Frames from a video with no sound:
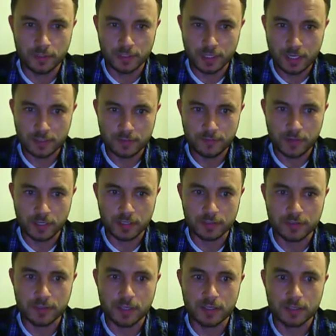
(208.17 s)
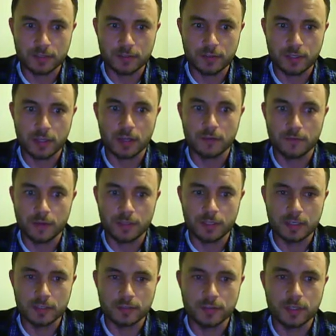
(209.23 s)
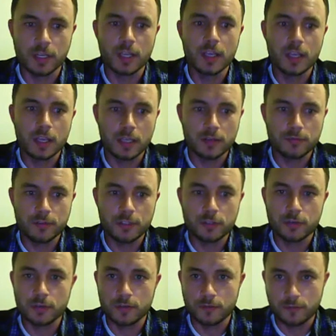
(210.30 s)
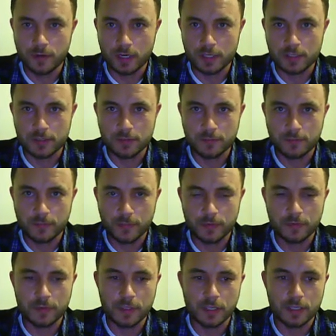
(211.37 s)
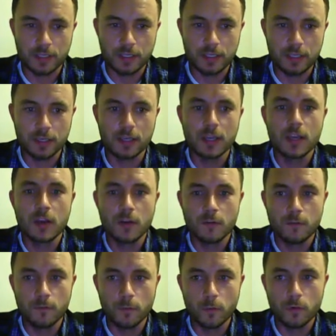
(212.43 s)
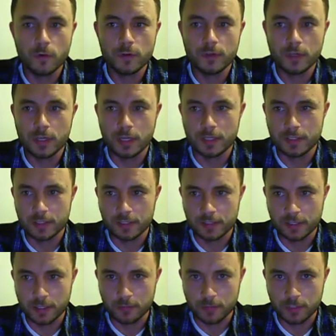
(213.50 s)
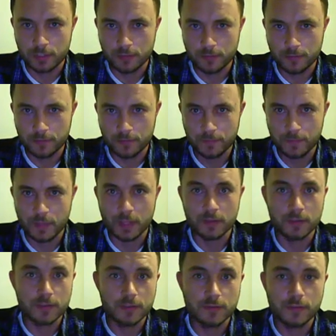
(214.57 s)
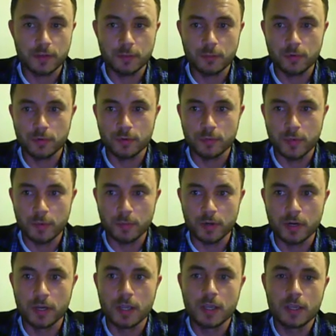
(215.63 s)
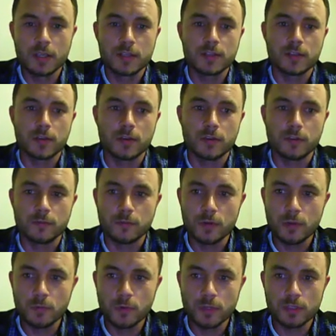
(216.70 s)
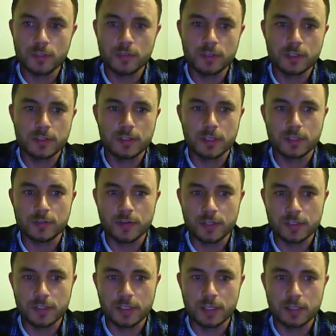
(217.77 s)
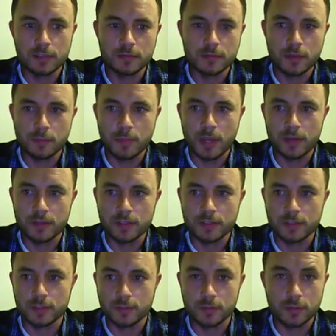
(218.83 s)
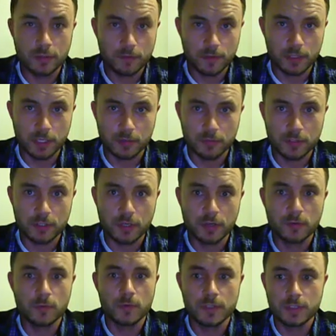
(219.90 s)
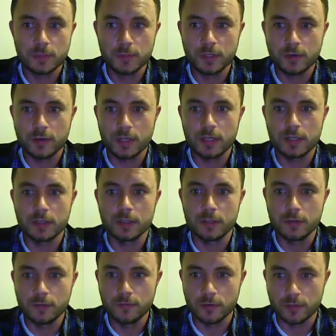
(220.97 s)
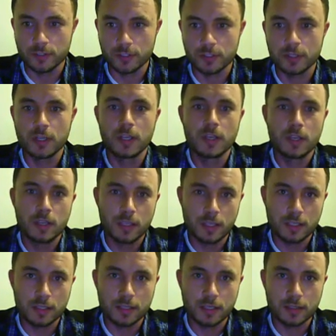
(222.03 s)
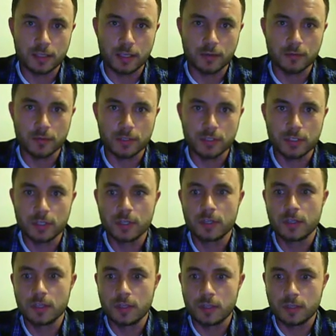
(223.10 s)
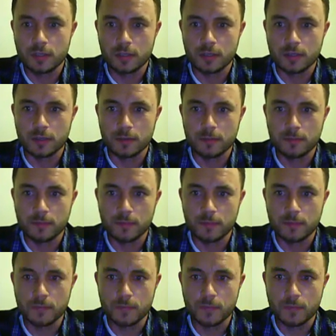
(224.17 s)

if it does finds that ent uh, find that entry, it'll return the phrase for that key for the context language. Now, this is very important to remember. So if we want to, let's say, translate about us into a different language, we simply create a new version in that language um,